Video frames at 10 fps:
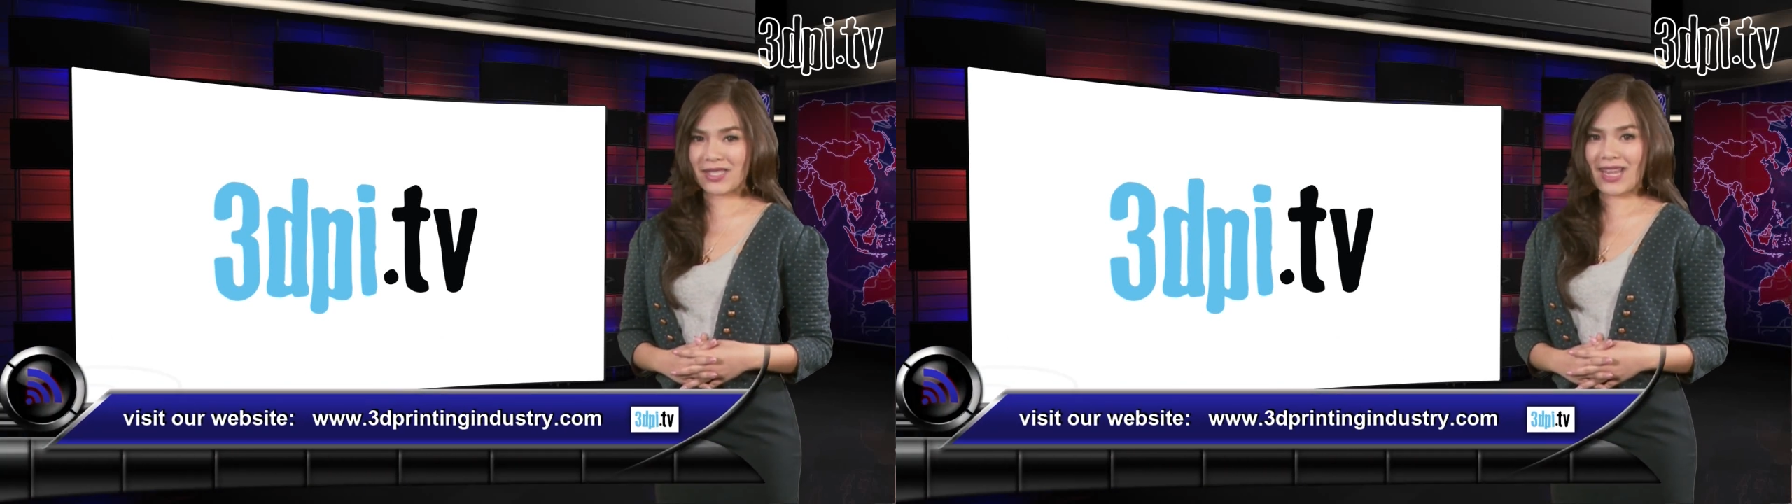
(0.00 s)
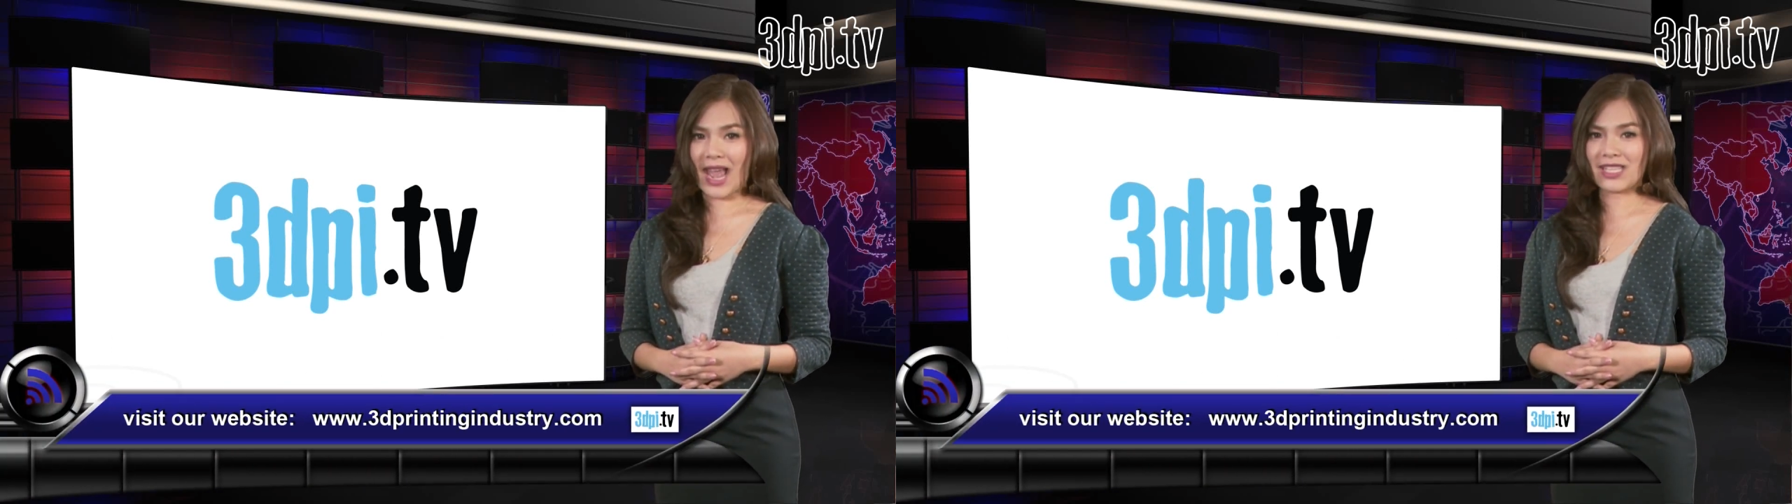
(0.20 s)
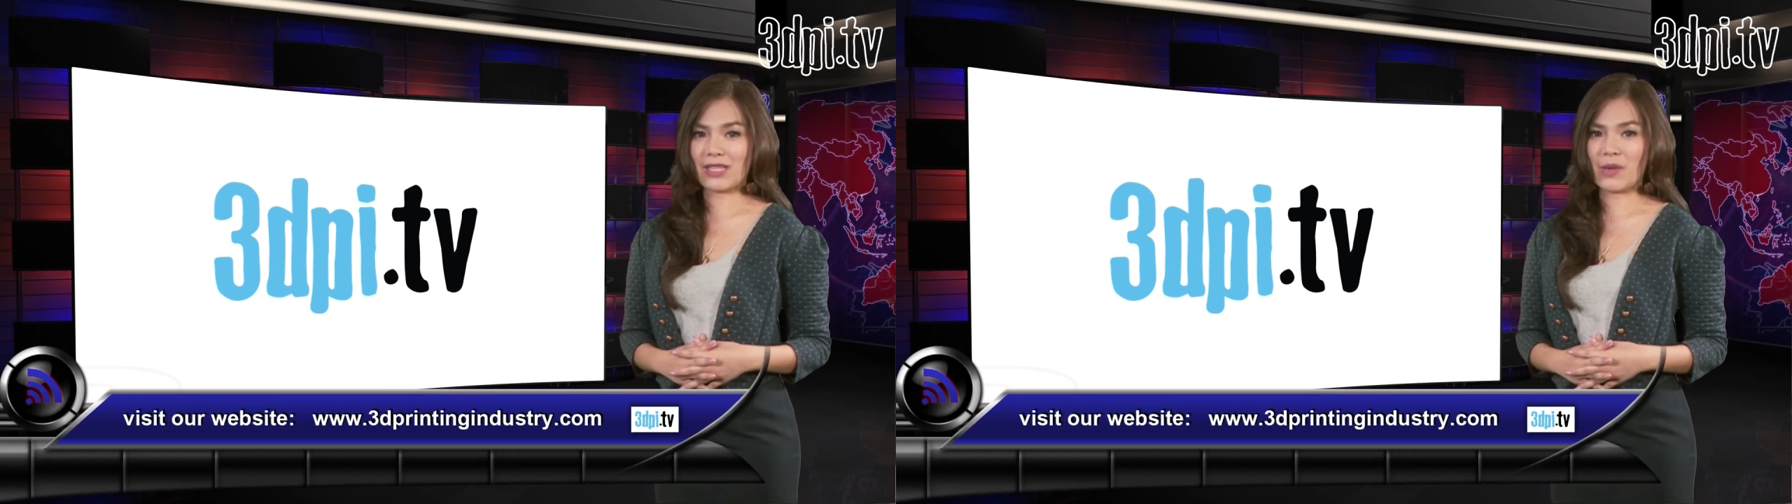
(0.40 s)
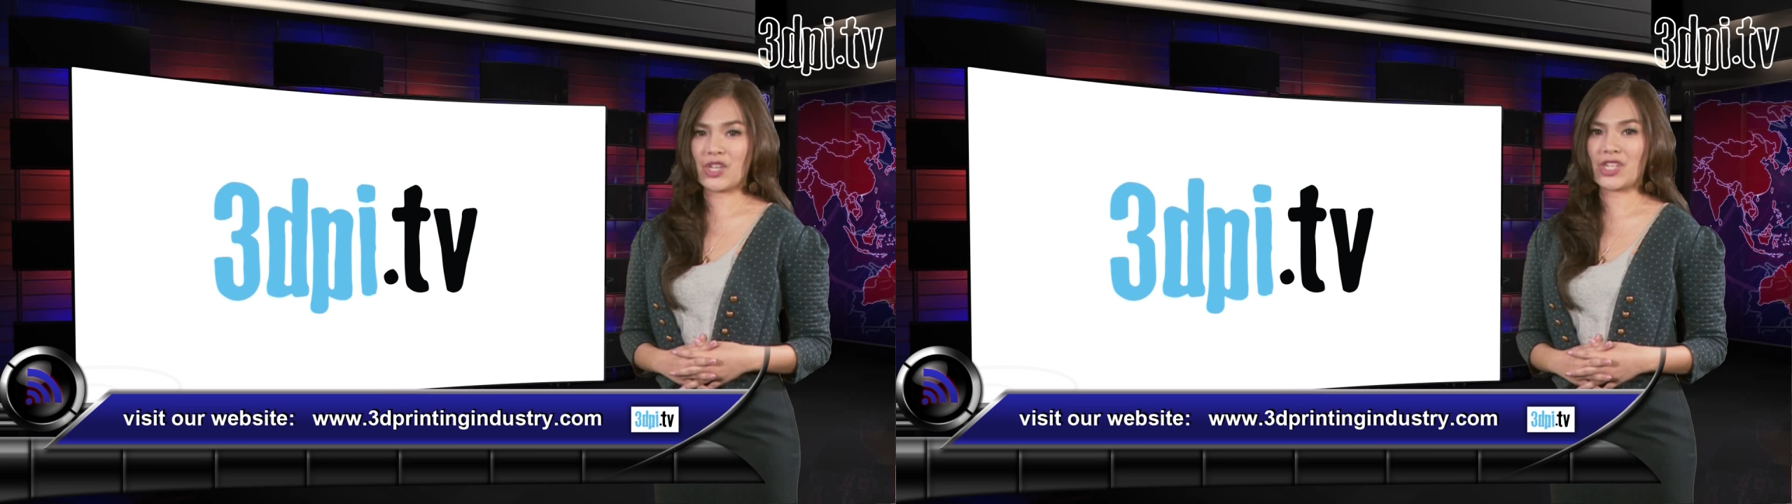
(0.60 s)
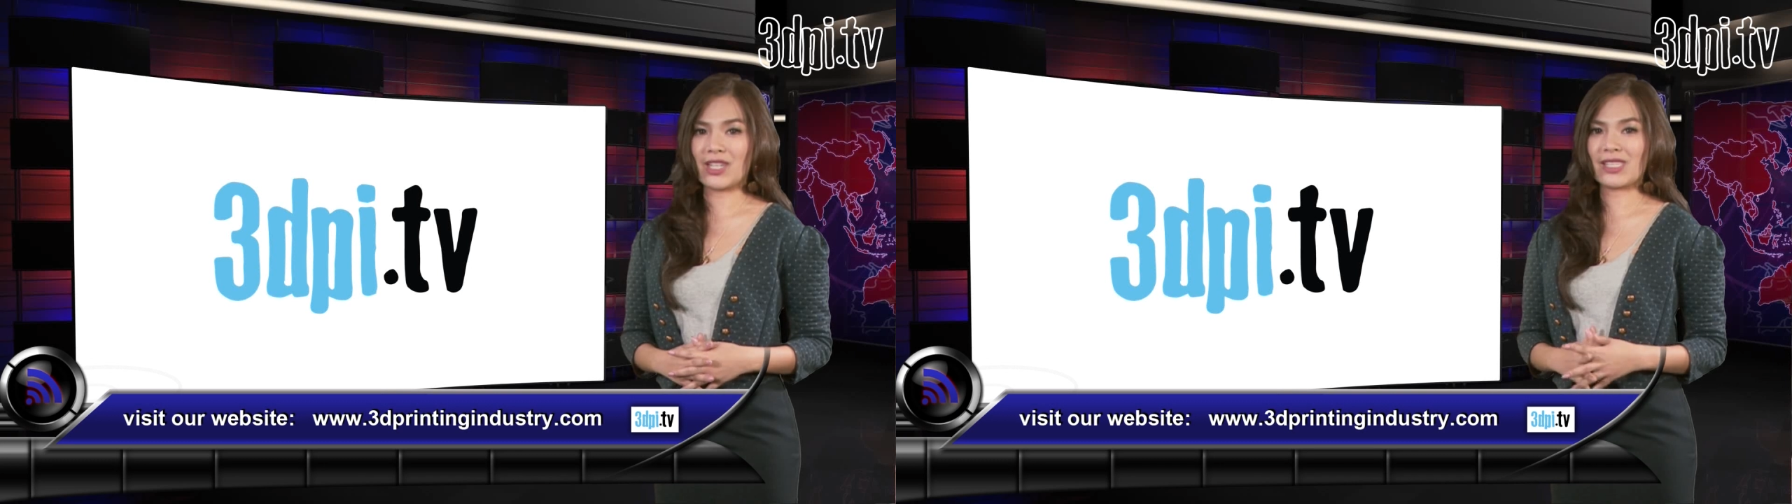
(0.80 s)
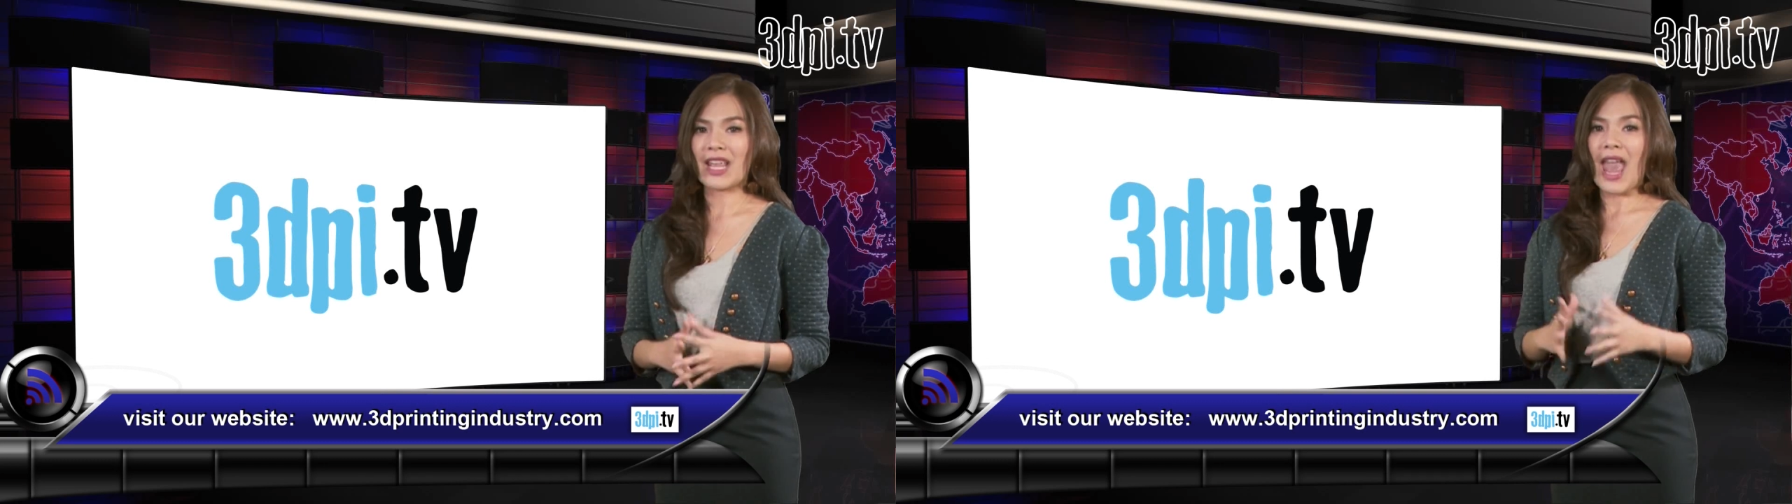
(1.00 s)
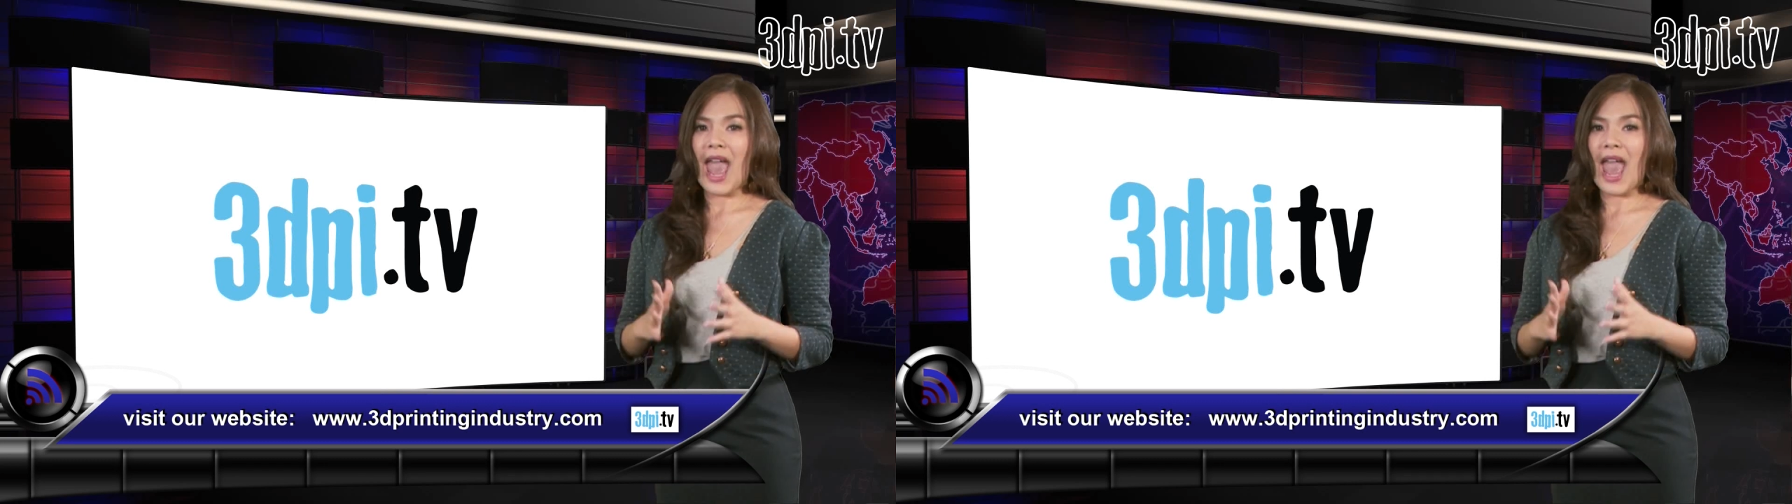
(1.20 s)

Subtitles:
gas emissions